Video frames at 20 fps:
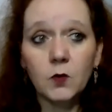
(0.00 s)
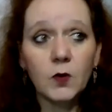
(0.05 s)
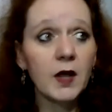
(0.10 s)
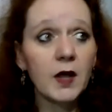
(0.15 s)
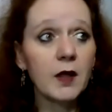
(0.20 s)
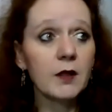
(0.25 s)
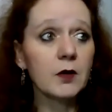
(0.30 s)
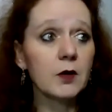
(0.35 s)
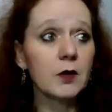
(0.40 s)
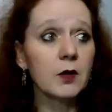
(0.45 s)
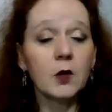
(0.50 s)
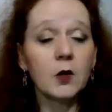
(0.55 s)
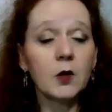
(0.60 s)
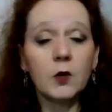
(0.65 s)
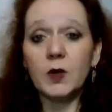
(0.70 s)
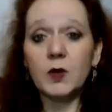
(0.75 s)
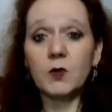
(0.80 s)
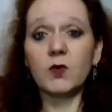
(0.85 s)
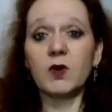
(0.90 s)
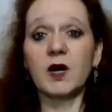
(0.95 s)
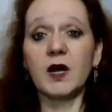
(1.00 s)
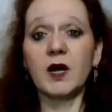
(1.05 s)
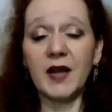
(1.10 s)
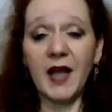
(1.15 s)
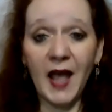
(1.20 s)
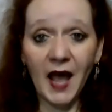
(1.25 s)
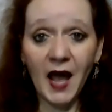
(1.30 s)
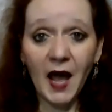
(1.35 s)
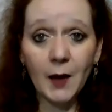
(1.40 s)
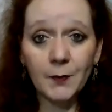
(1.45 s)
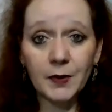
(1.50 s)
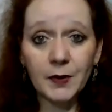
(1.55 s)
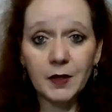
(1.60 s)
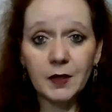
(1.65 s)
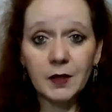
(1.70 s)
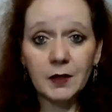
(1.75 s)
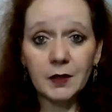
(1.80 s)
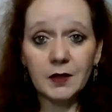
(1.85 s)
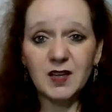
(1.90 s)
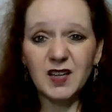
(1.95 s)
whether we were
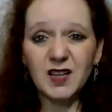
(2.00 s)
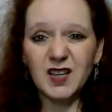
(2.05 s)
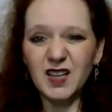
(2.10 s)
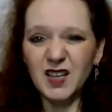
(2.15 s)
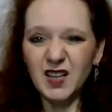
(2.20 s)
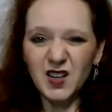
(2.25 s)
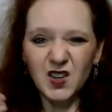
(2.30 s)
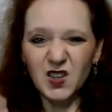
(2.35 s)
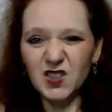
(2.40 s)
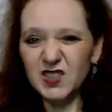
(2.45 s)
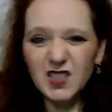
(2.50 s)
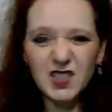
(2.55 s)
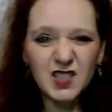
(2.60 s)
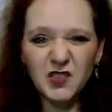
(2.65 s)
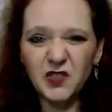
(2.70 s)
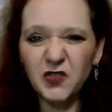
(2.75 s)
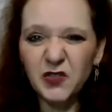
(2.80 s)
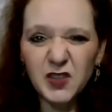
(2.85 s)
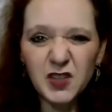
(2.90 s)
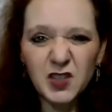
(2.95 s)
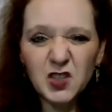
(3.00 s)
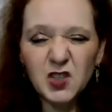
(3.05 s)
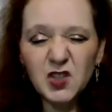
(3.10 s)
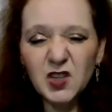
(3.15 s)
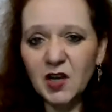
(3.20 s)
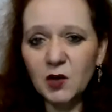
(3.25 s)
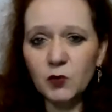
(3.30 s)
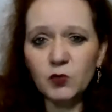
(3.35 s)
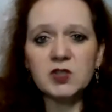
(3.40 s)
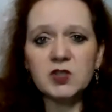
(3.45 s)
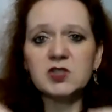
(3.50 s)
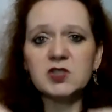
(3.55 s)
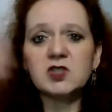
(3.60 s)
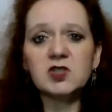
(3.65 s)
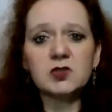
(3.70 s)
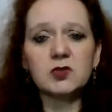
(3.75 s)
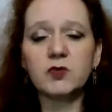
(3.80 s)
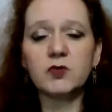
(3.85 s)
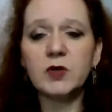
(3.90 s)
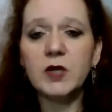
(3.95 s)
unhappy, didn't feel good, and we
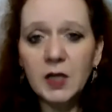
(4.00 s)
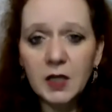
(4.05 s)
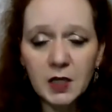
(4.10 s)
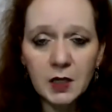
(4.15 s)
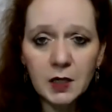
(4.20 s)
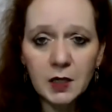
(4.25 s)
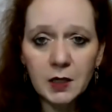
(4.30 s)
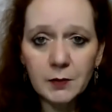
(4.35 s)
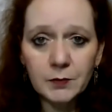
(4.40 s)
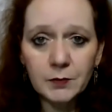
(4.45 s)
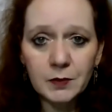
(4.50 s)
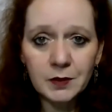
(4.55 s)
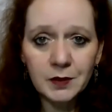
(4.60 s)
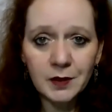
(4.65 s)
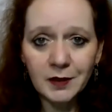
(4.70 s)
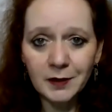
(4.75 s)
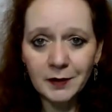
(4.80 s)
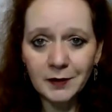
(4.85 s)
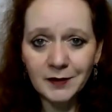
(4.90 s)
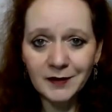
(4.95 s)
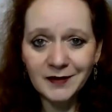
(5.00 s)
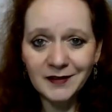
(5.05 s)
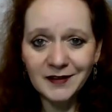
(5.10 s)
screamed,